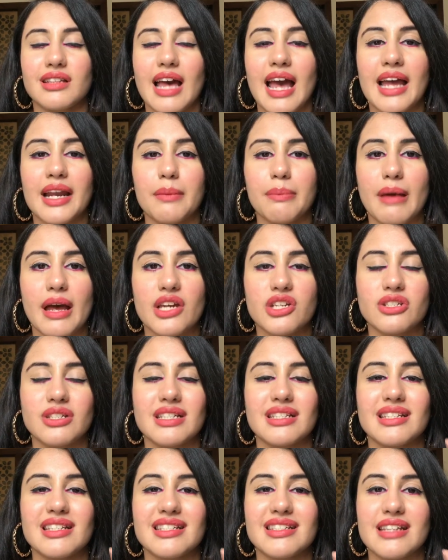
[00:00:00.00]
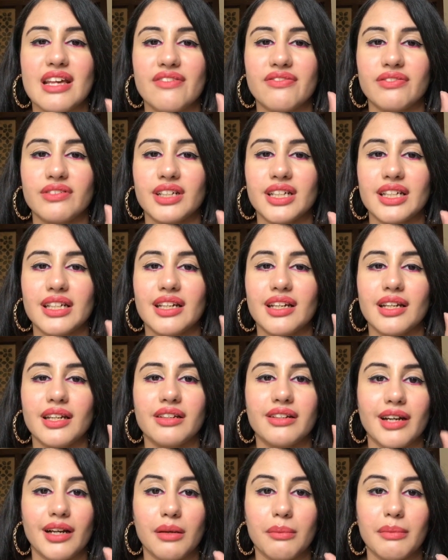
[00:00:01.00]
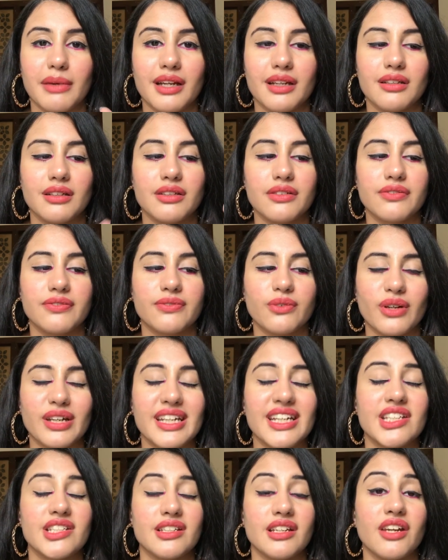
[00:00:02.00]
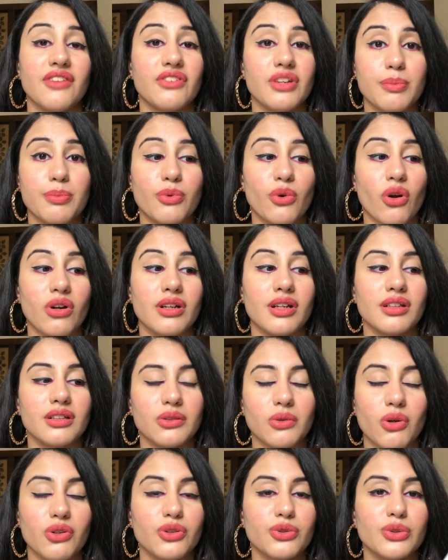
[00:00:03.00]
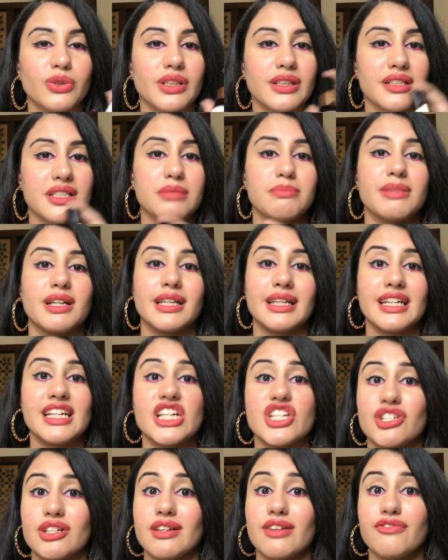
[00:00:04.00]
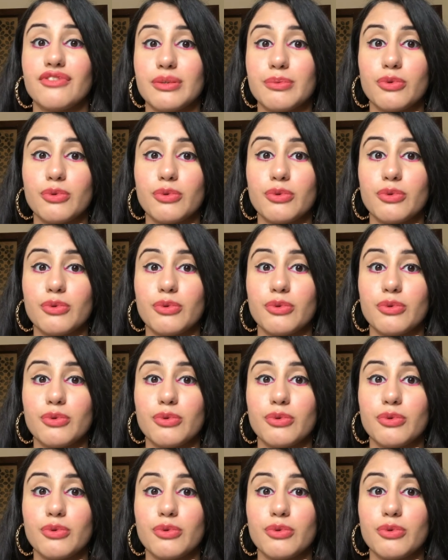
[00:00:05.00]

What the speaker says: And a patch test is definitely recommended for each and every product. Not only this, but each and every